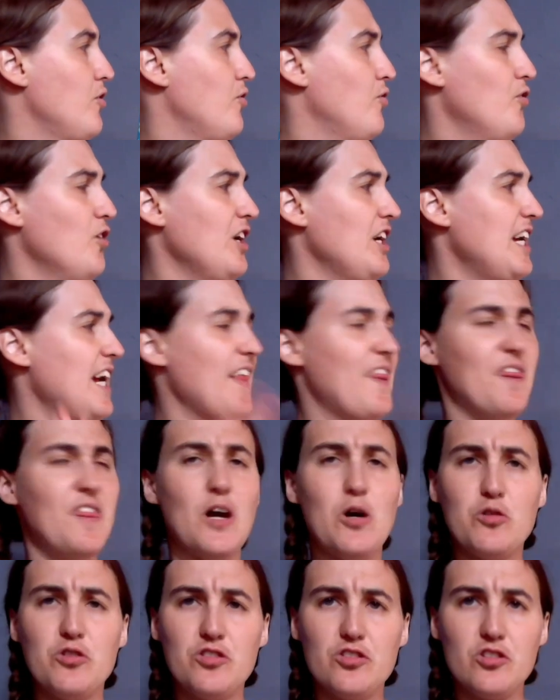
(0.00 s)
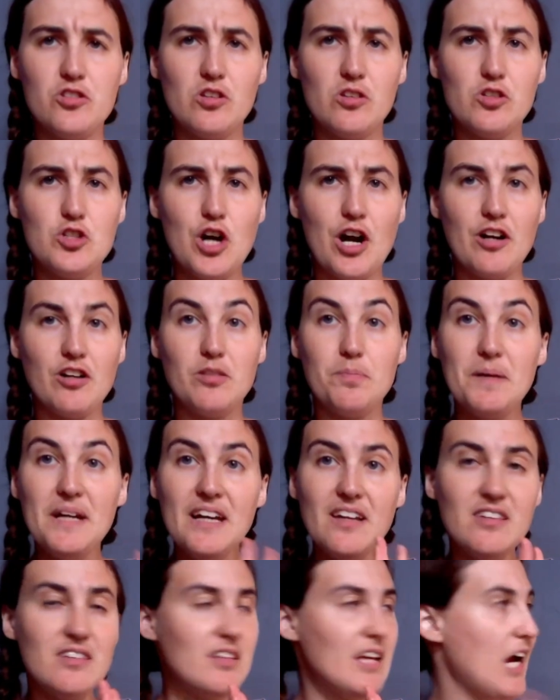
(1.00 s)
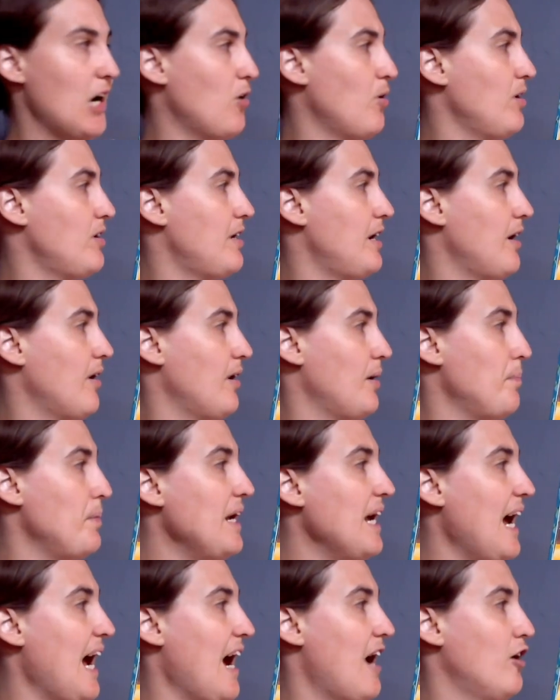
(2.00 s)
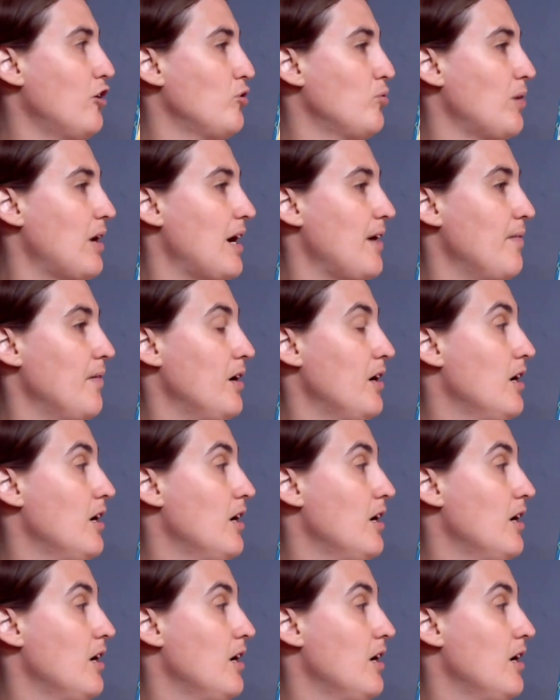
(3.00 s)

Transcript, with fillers: Forget those sharks. Be a secretary. Be a housewife.